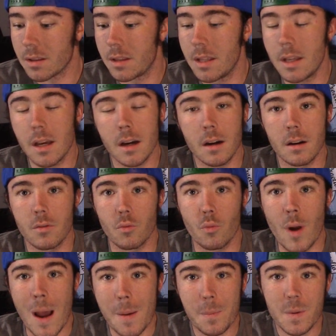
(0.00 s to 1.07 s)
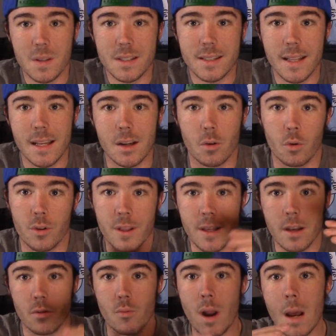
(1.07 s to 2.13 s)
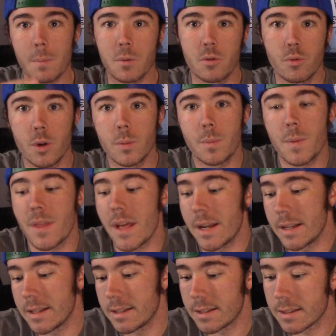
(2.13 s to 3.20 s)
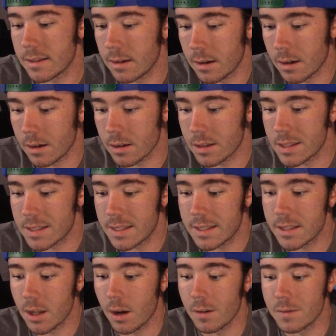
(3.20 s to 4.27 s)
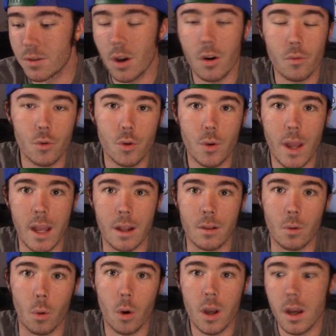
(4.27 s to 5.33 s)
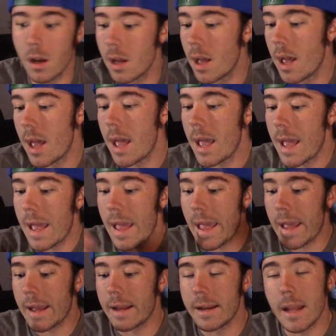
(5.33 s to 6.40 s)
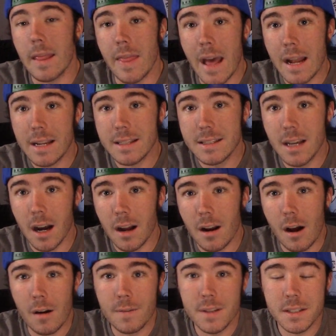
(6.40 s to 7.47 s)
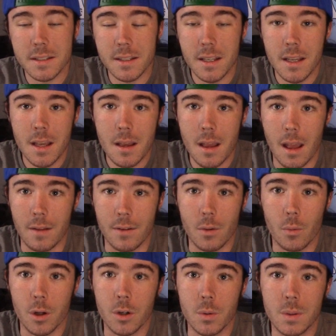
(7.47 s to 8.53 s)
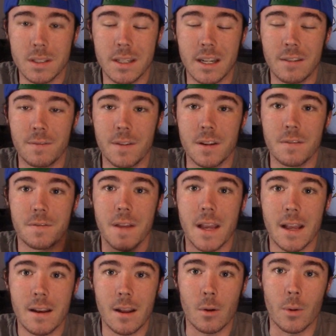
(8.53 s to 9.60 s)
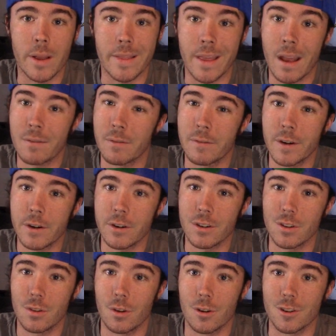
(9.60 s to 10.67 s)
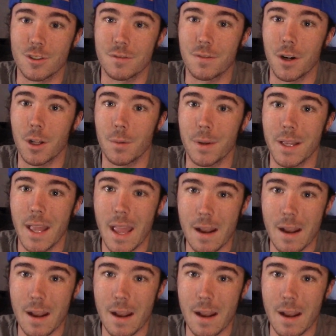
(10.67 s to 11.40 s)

The rap group that is consists of Dongwoo and Hoya. And that is got, obviously, everyone who is an Infinite fan, they have a very large following.